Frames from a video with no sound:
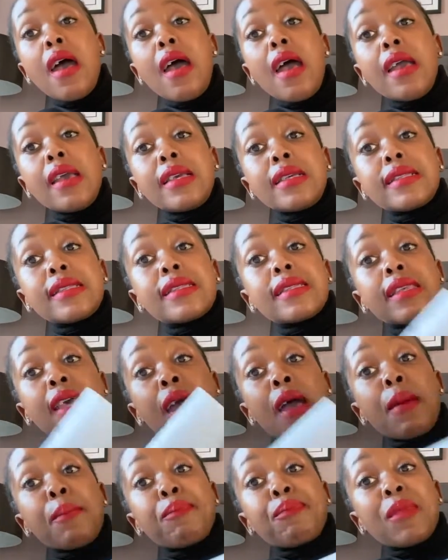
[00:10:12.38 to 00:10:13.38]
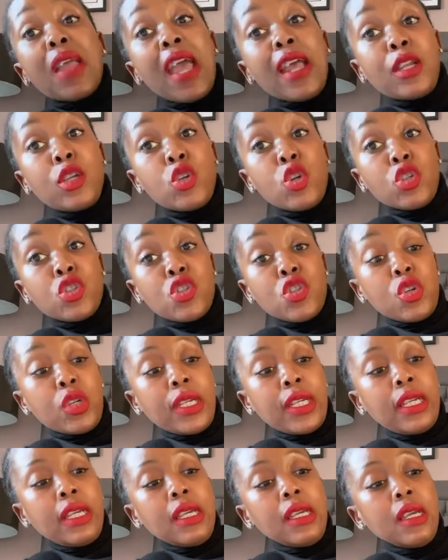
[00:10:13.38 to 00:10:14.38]
it's um, at
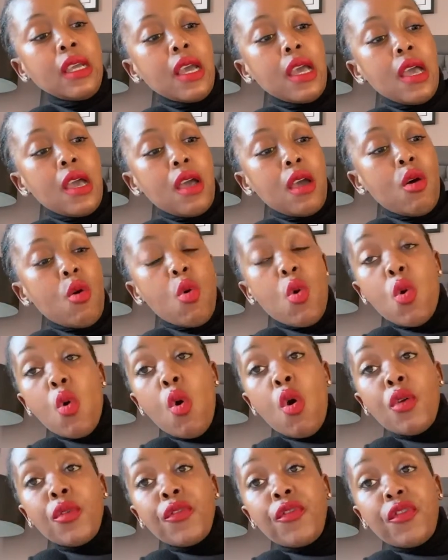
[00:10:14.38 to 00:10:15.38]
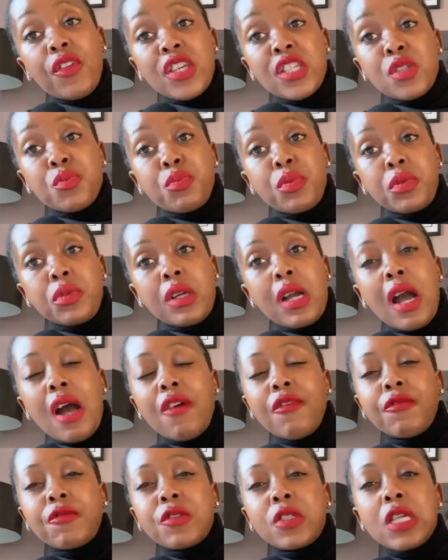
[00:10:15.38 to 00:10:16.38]
Nontoli or on Facebook.
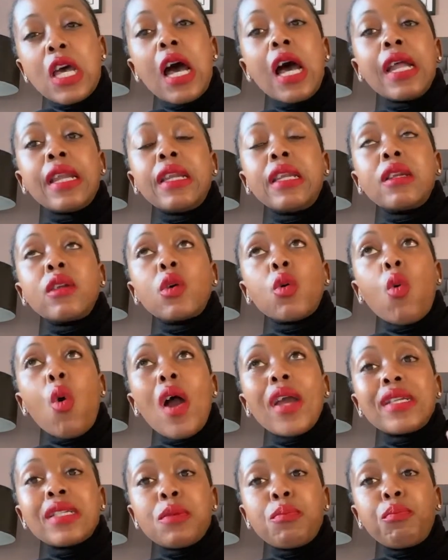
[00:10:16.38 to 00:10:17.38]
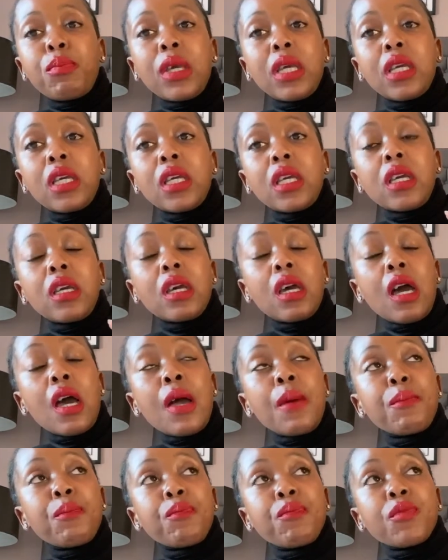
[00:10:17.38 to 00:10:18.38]
I've done quite a big
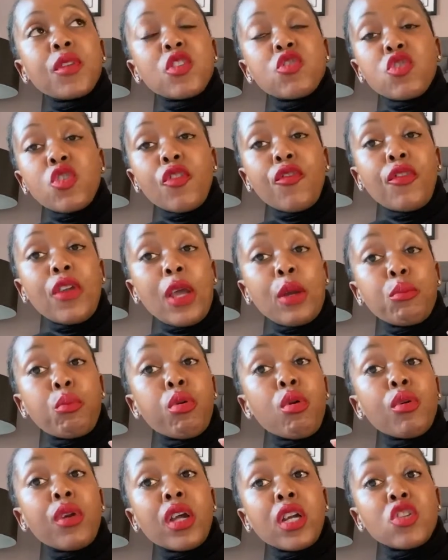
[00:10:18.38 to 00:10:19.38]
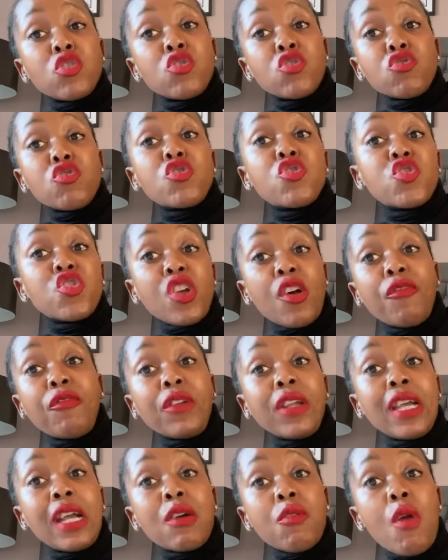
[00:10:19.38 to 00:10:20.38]
um, sort of like product
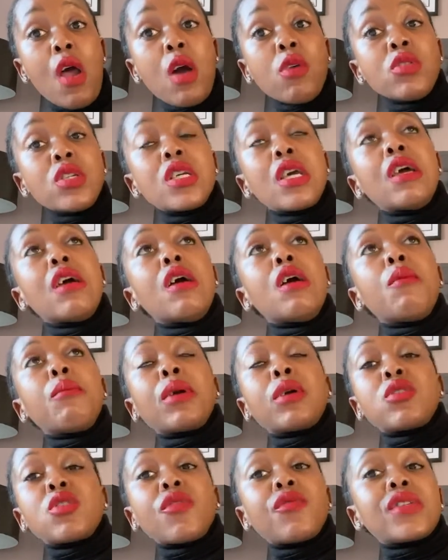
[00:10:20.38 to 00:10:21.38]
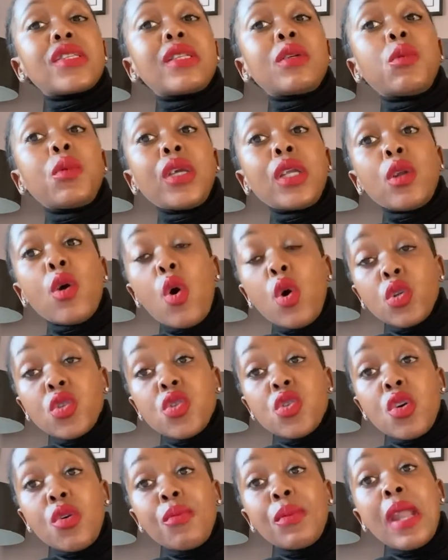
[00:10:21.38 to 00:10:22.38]
shuffling around because obviously we're in
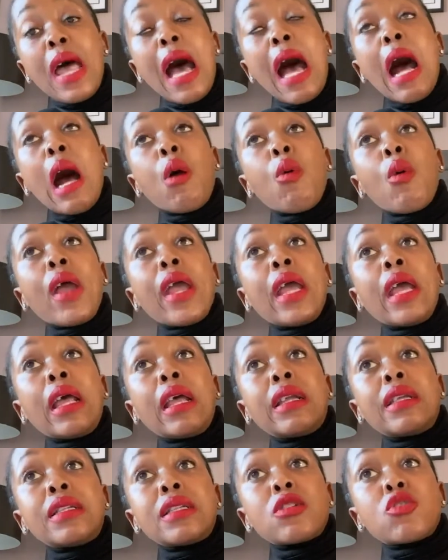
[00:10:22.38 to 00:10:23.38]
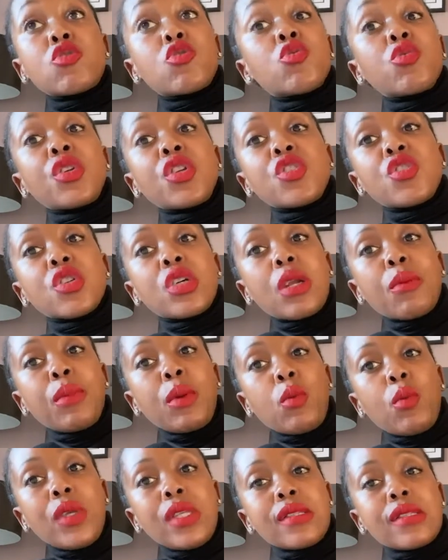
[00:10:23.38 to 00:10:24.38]
autumn now and soon it's going to be
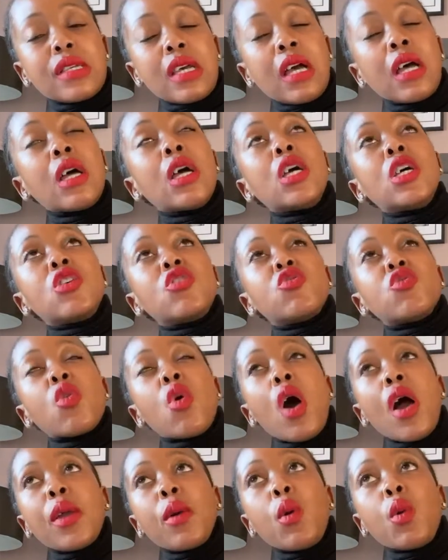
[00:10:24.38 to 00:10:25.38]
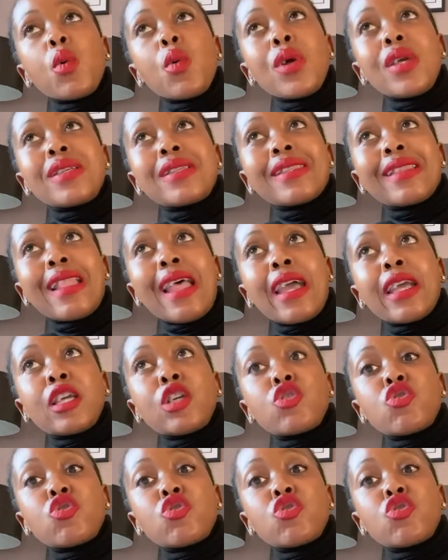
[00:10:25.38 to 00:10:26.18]
winter. So I always like